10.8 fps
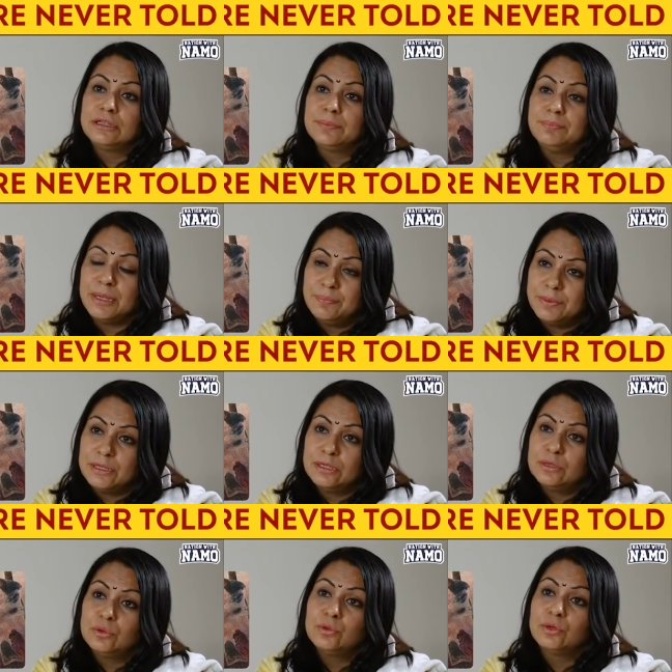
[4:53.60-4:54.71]
the
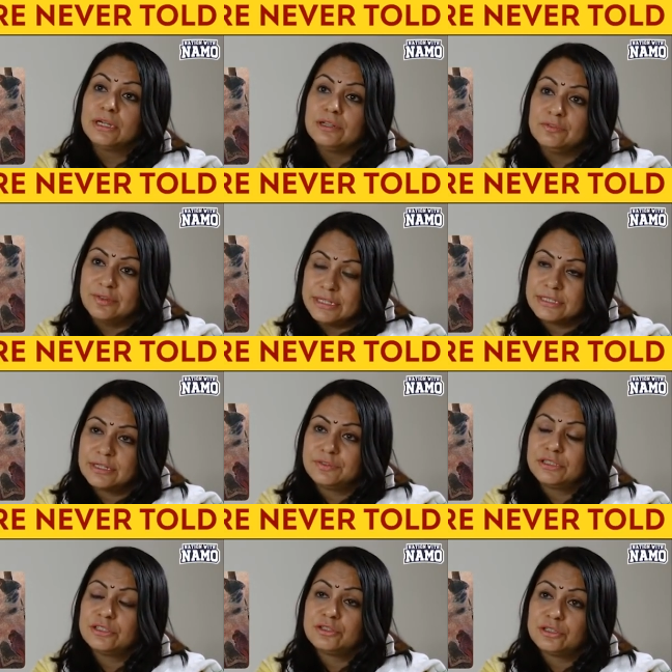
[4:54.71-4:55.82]
people who confessed
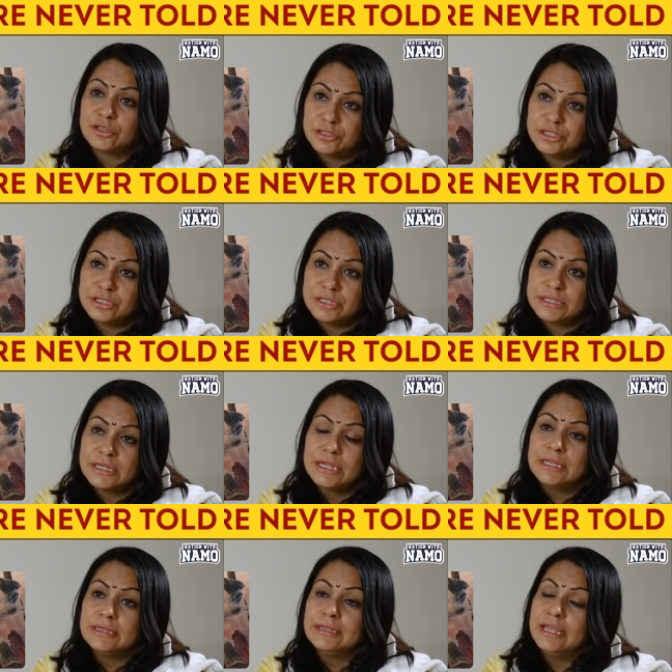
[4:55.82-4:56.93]
after those tortures,
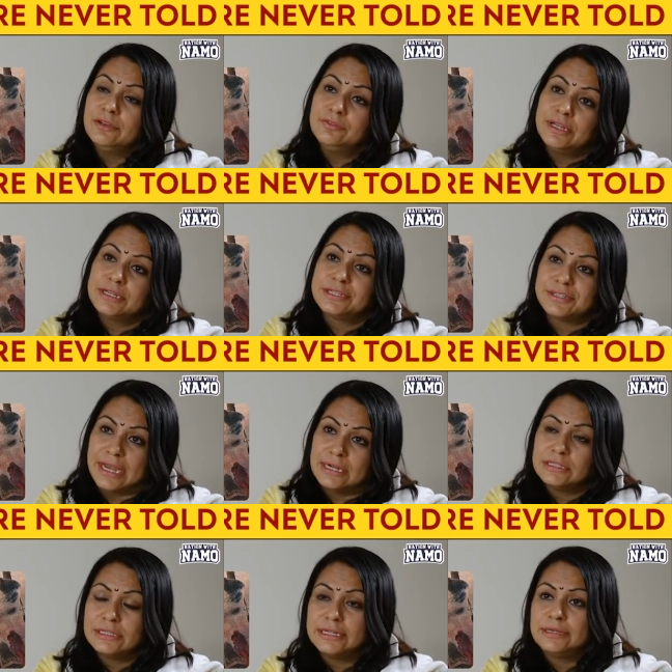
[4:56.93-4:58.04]
they were
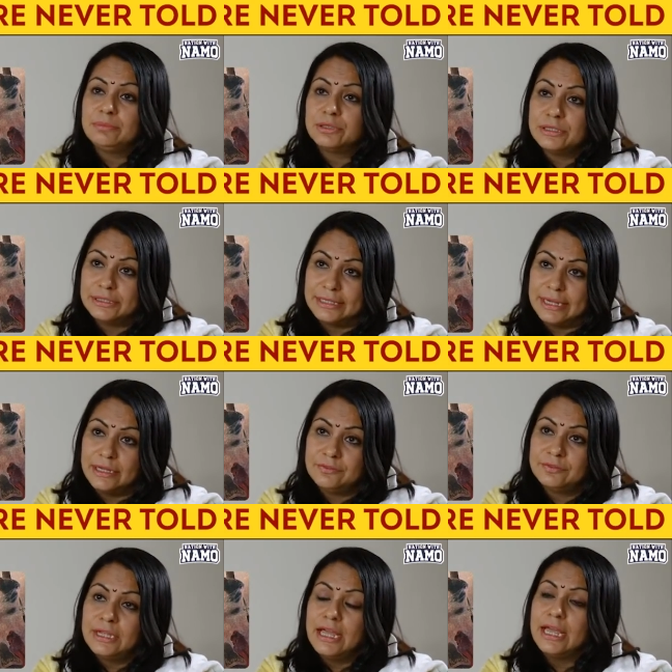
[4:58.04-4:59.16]
strangled and burnt
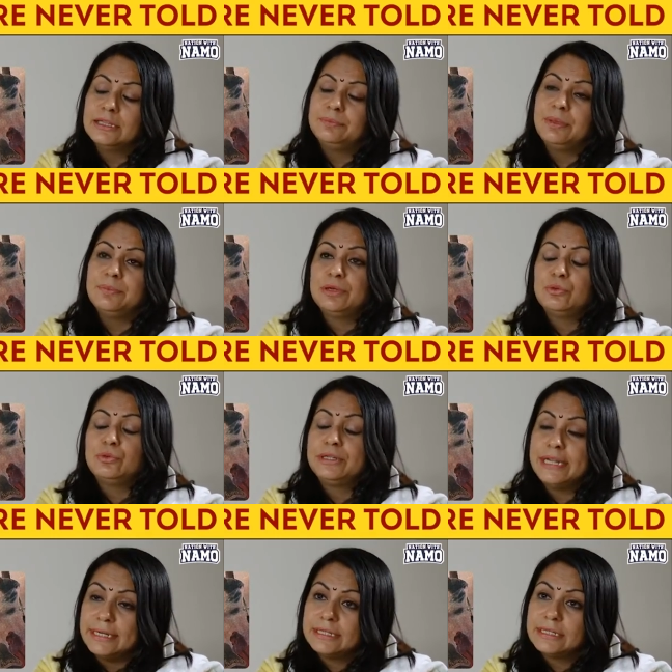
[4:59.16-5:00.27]
alive, and the people who
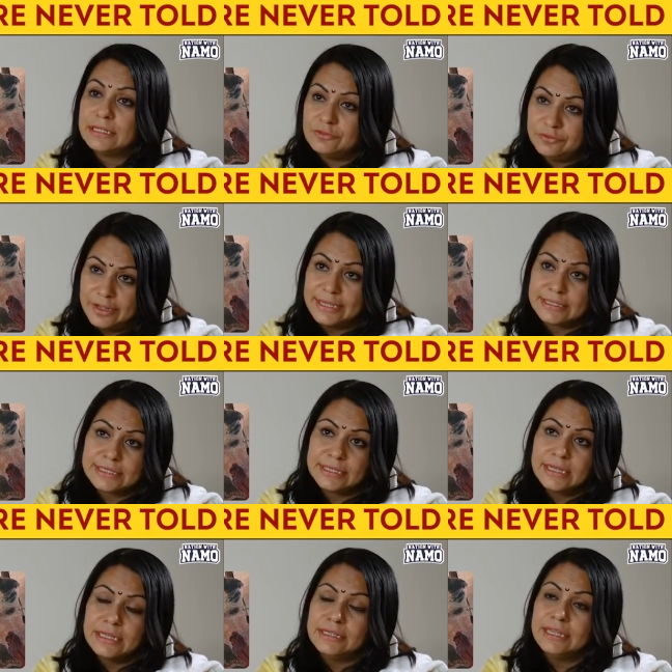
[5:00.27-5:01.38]
didn't confess,
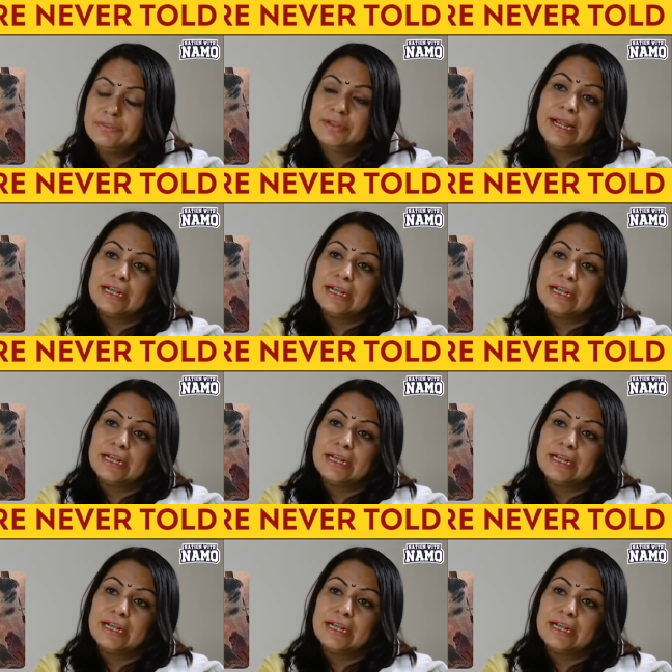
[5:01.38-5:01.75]
they were